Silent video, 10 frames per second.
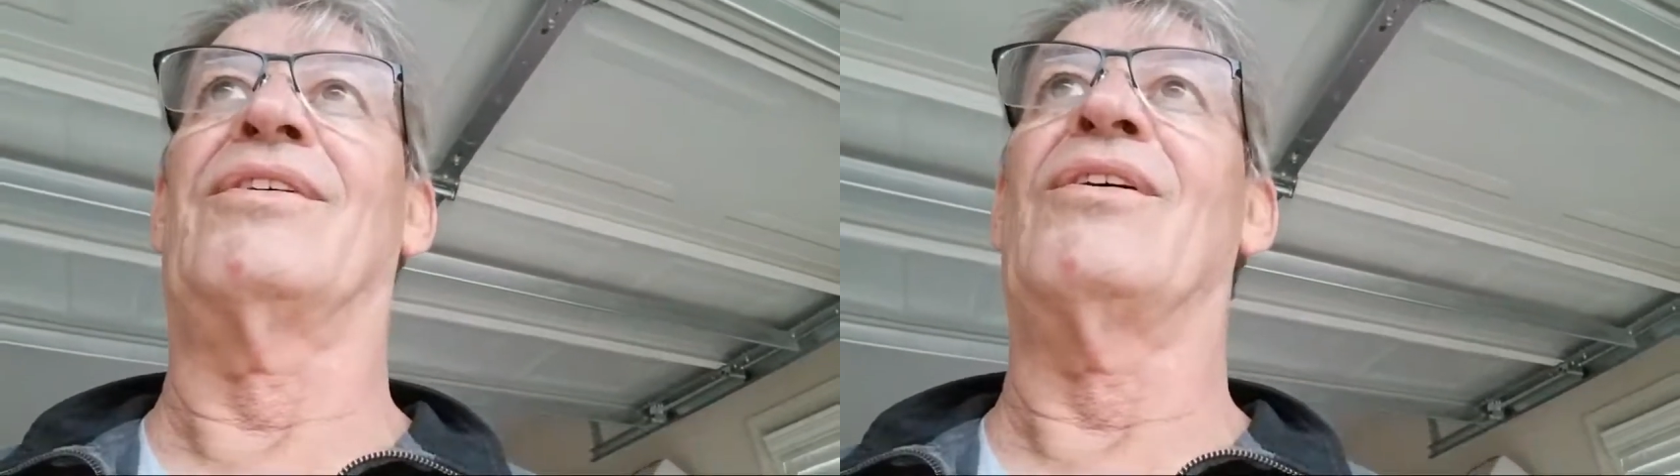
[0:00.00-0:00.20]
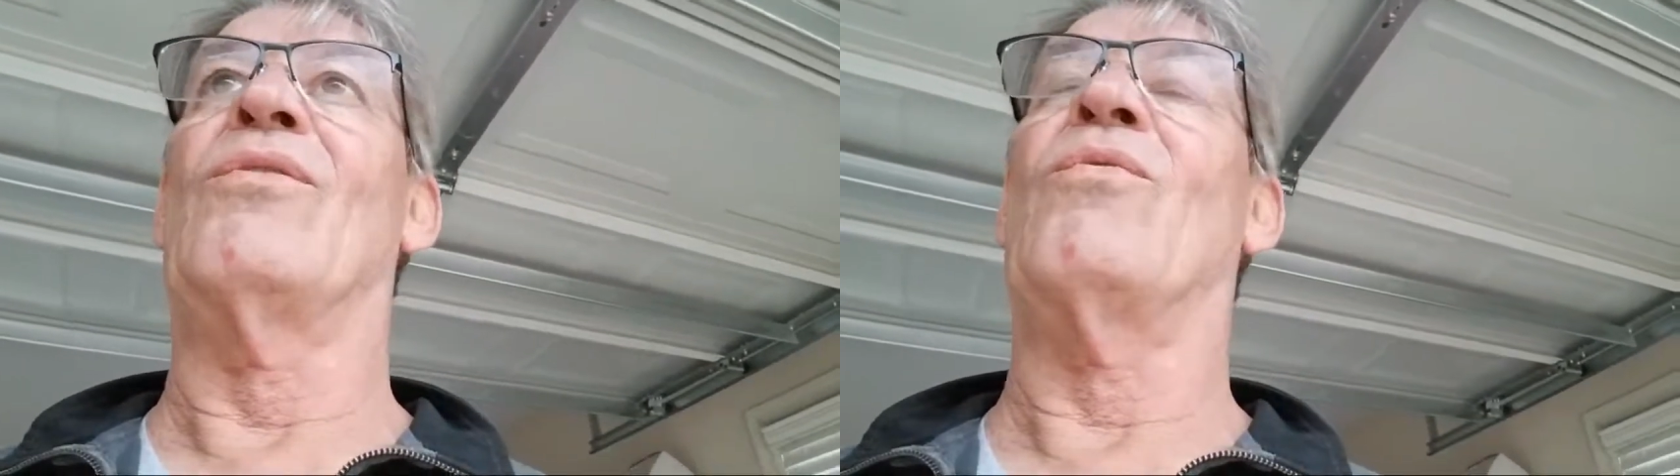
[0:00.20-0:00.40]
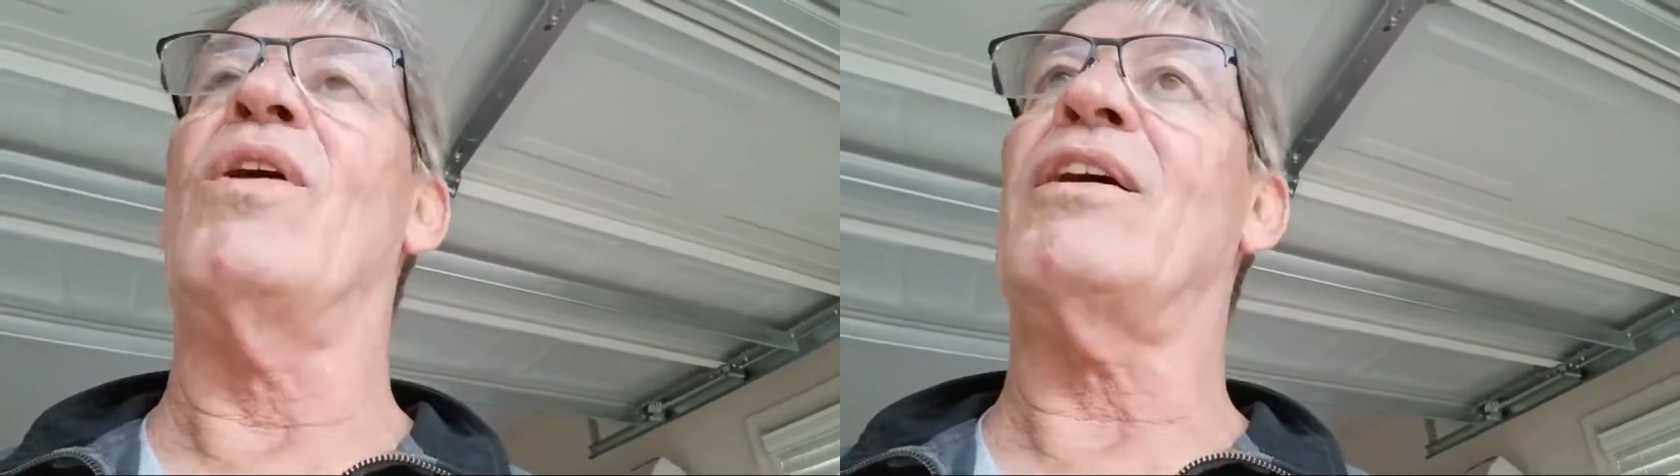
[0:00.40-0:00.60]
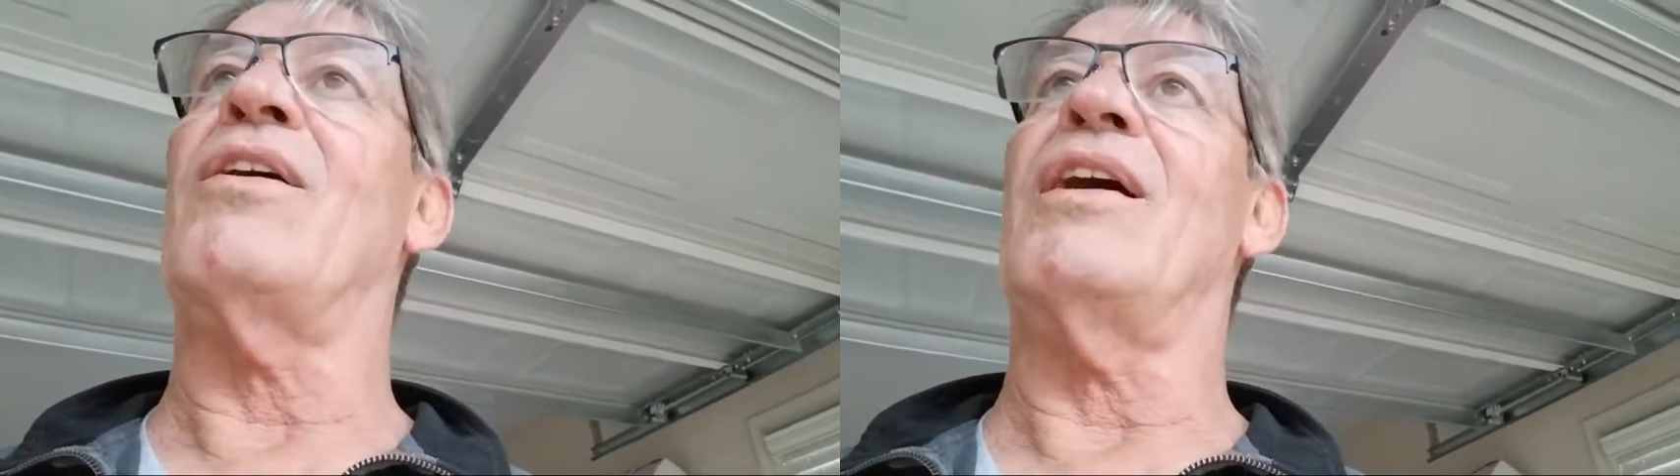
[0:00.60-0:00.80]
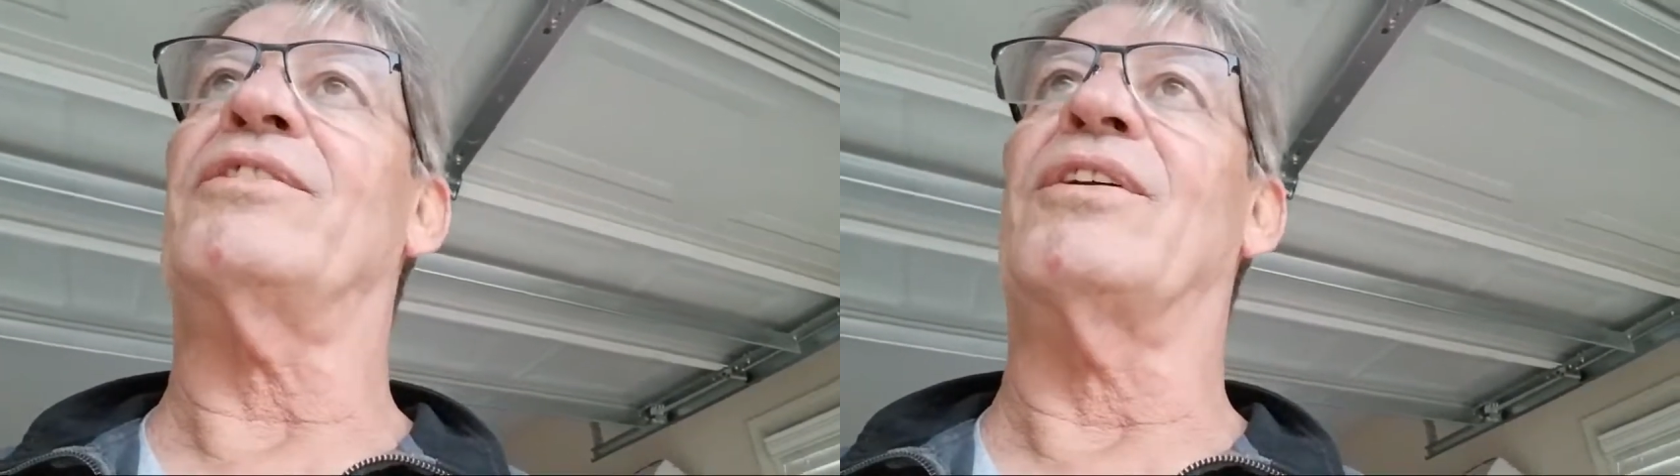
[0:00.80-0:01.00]
What
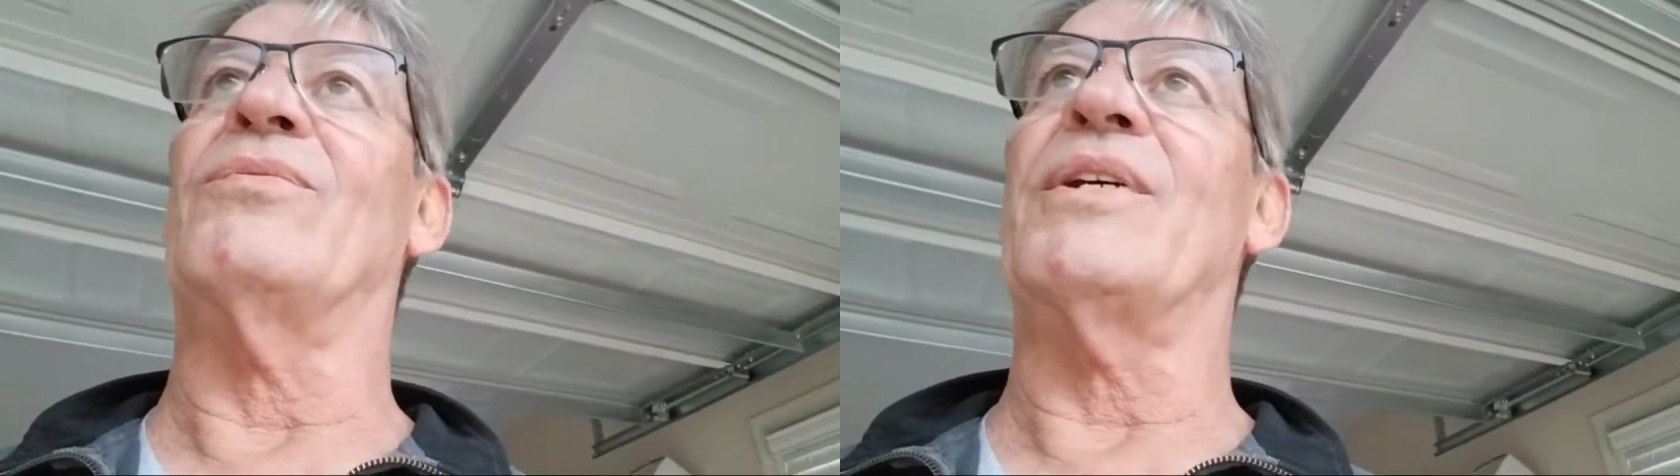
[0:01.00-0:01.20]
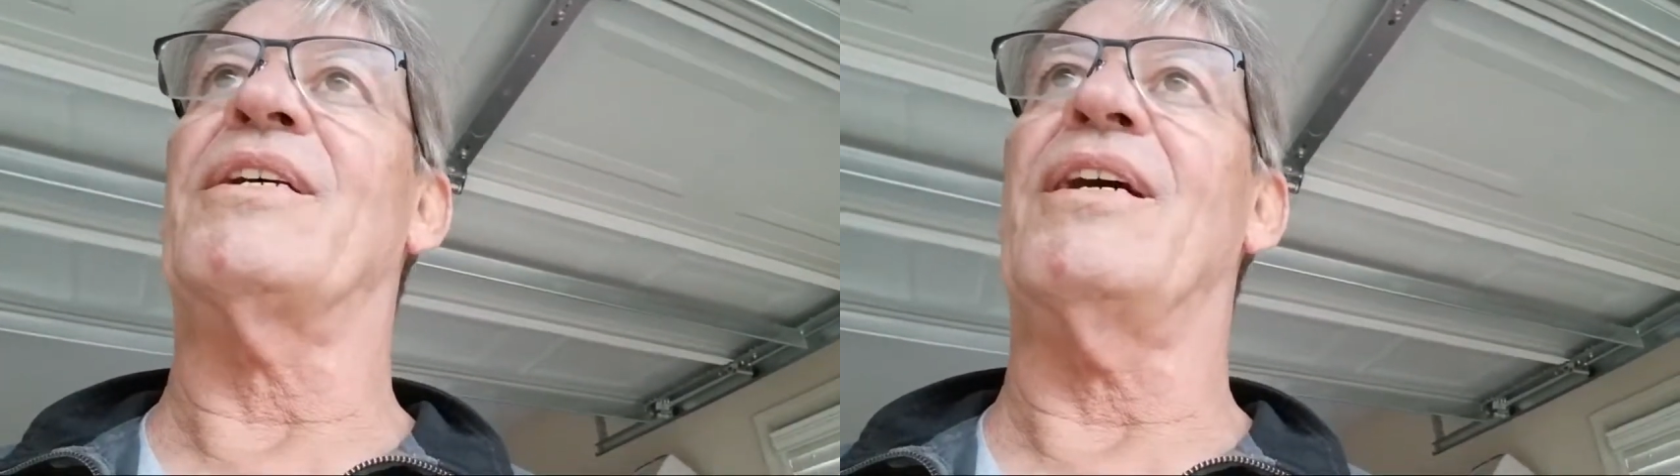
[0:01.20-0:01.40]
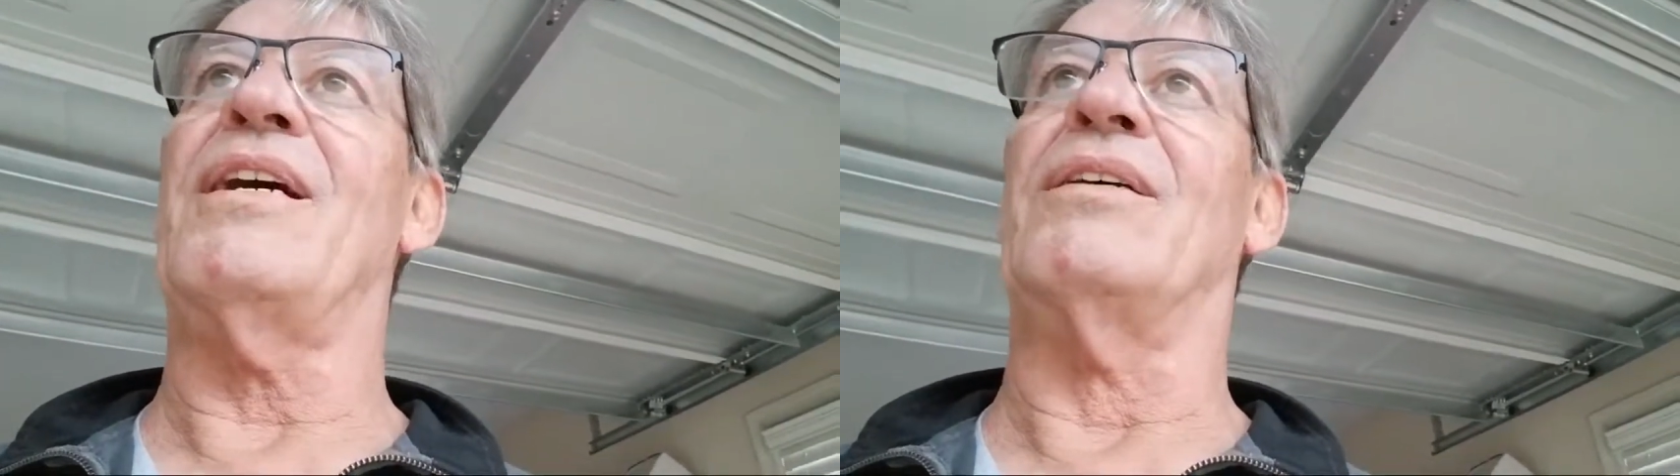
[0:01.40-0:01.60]
costs can we cut?